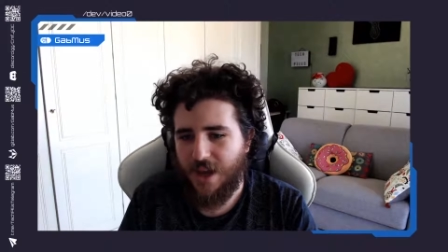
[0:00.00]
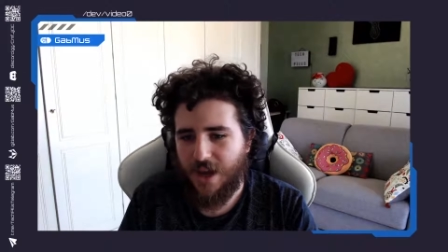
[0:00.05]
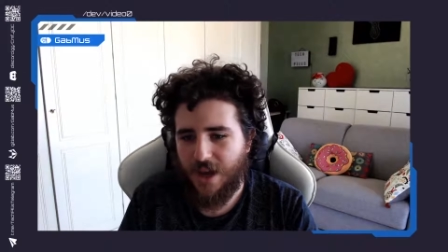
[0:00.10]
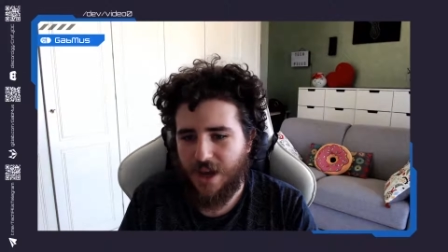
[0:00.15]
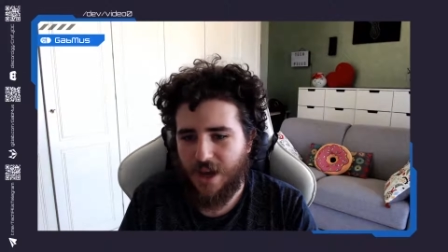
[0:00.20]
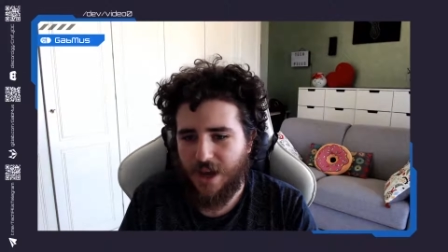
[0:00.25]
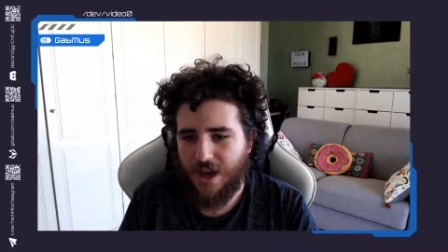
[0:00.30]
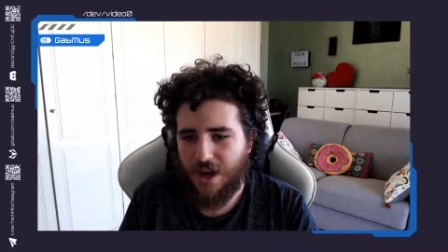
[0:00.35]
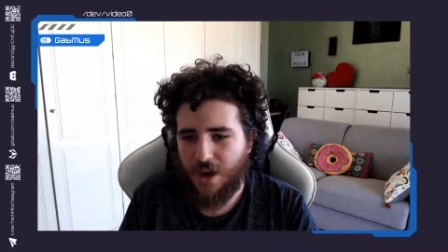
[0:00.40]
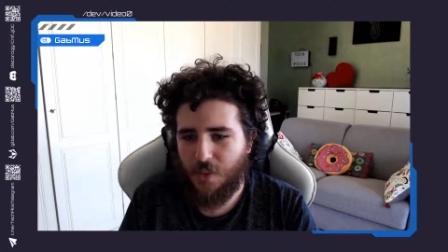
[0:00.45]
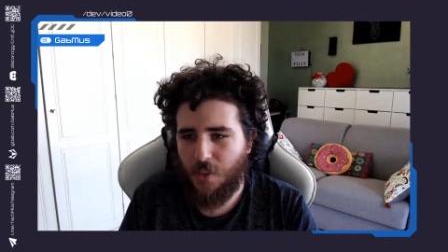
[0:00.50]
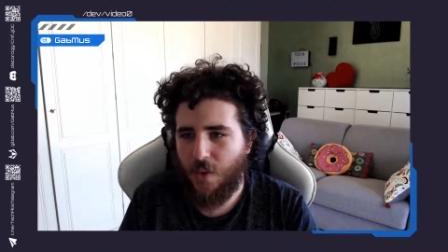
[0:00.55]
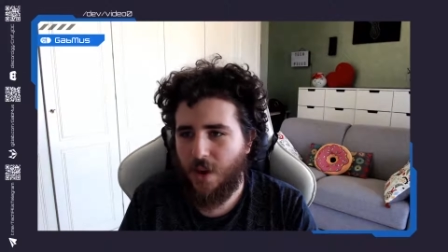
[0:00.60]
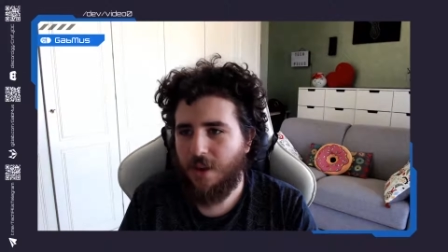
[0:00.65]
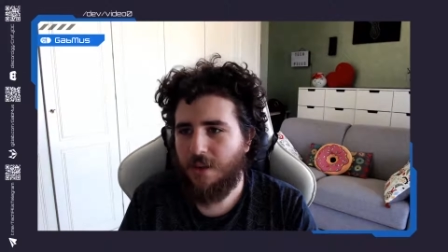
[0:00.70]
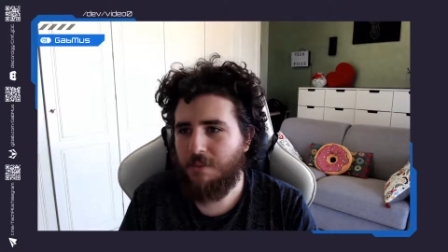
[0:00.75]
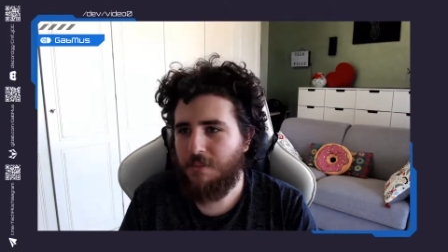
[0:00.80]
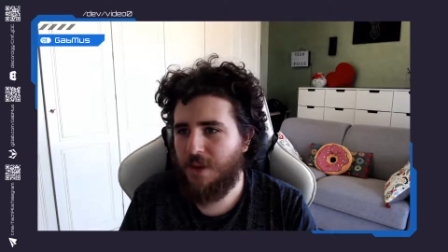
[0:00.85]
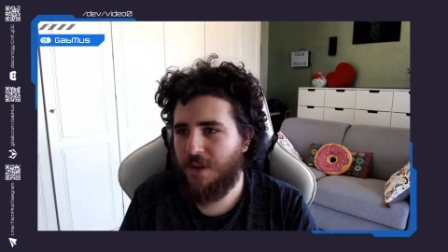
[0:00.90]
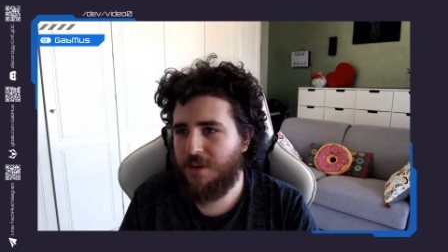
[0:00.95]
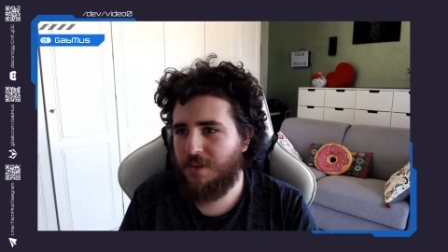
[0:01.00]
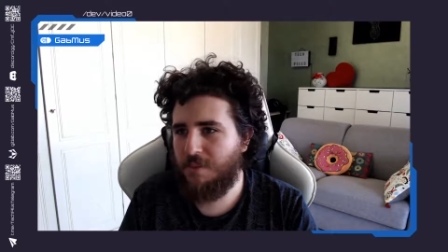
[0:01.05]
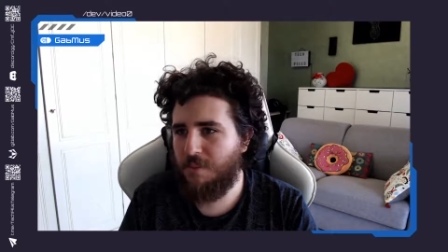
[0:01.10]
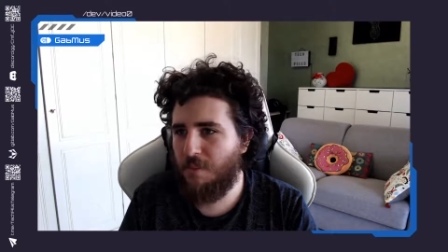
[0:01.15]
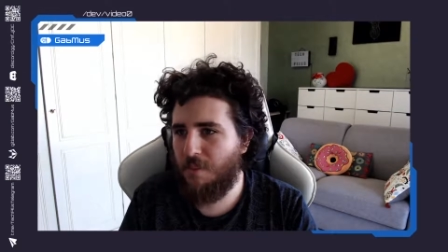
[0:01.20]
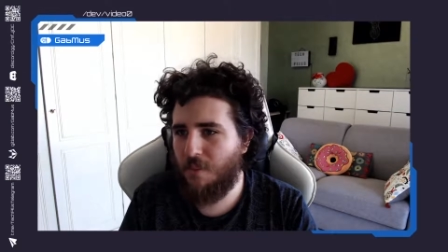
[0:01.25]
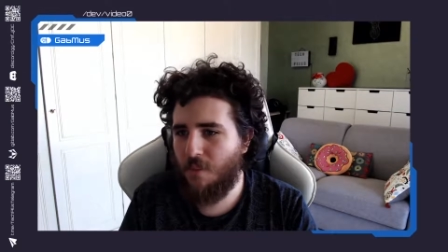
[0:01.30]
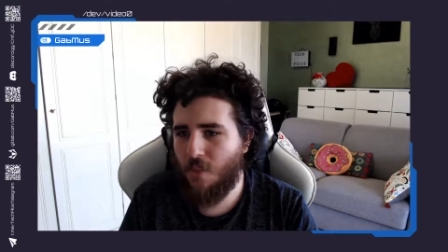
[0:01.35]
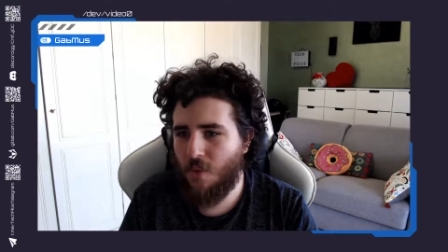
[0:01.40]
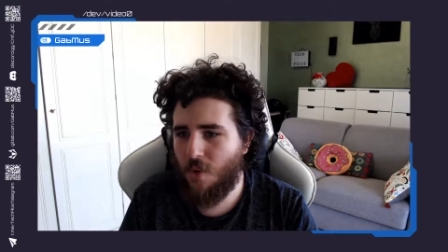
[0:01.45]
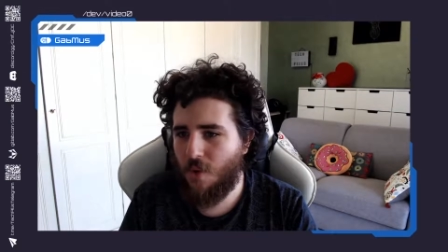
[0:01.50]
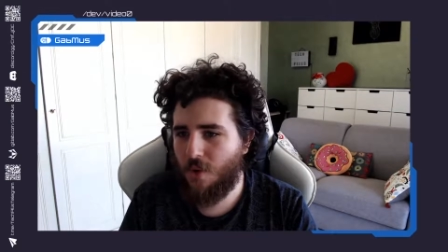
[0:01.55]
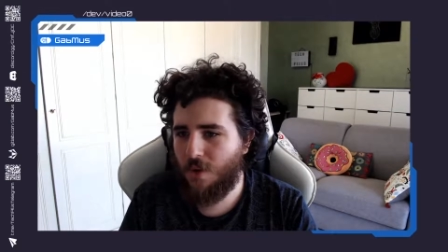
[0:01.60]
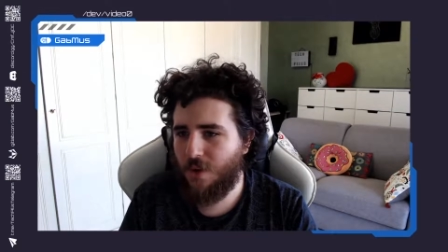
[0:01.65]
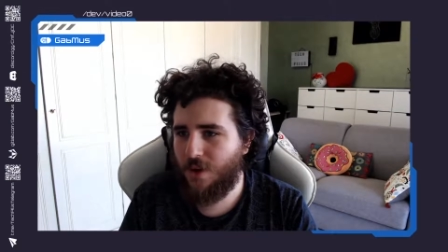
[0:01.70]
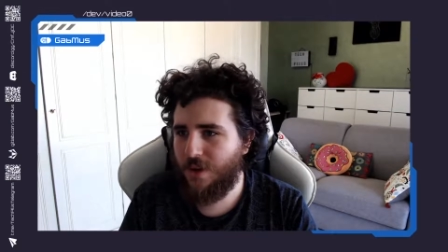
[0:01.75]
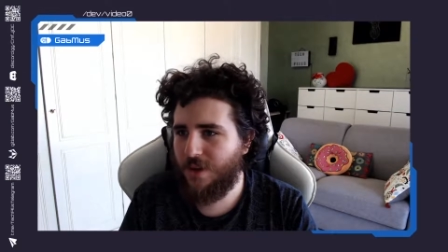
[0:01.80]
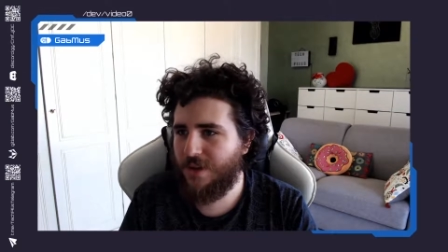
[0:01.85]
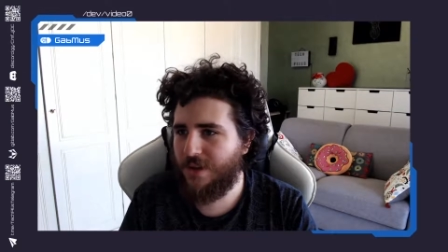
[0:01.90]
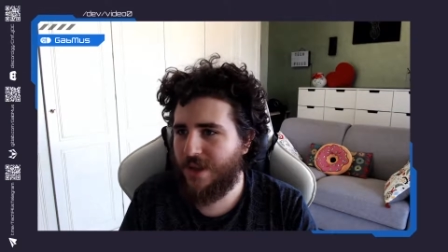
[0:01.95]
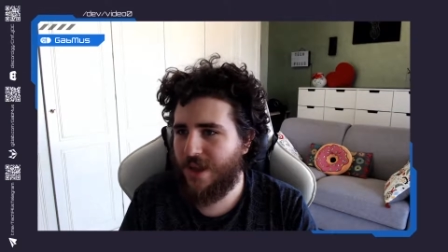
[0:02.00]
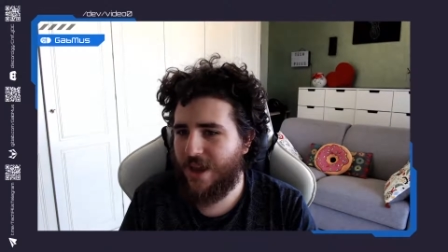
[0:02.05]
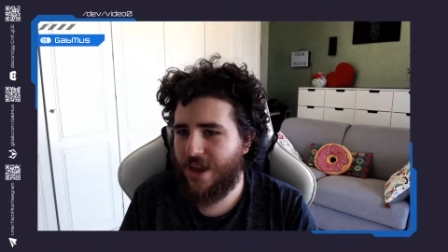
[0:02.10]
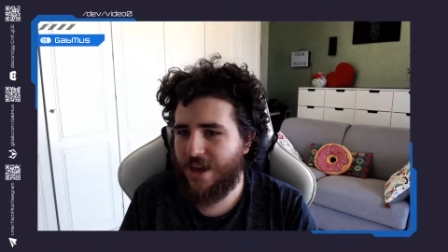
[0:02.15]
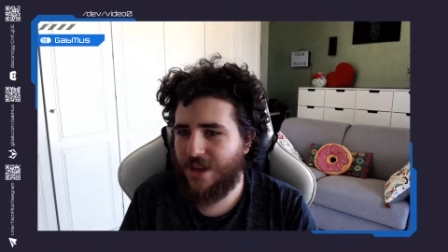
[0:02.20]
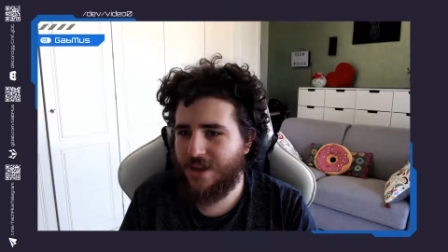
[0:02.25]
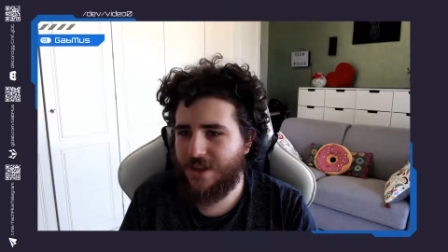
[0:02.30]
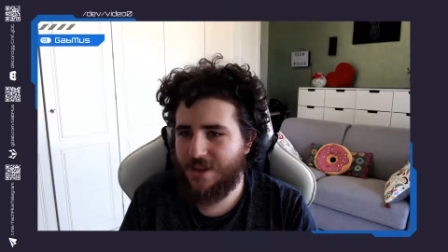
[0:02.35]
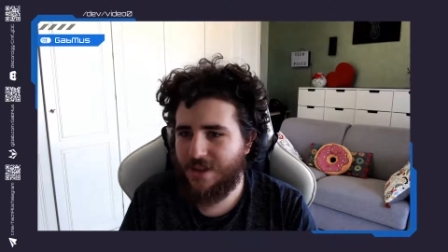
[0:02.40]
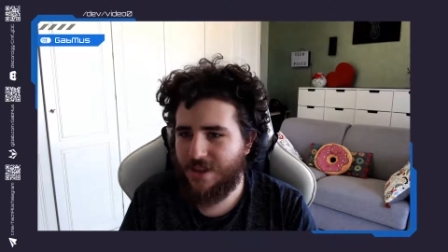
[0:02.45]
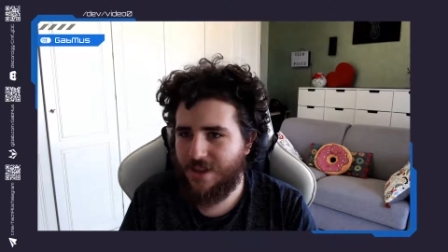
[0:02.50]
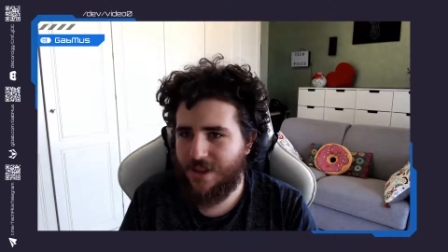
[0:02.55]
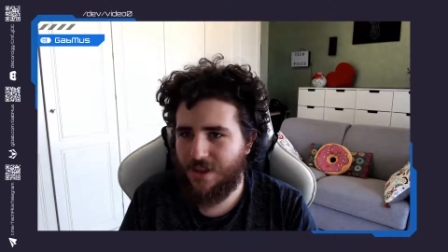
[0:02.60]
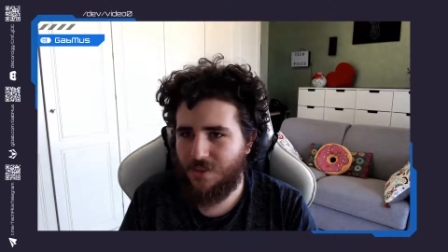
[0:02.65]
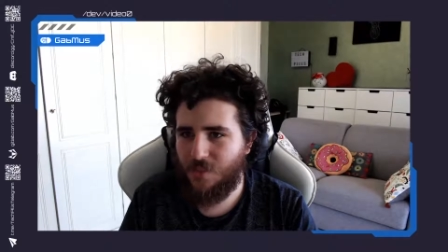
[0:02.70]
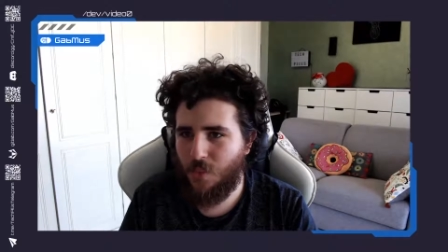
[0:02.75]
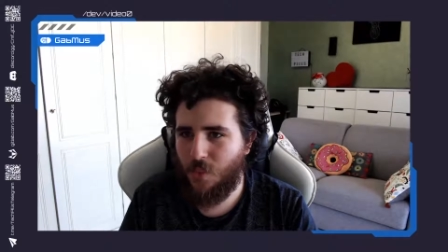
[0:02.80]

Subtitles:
quite a bit more than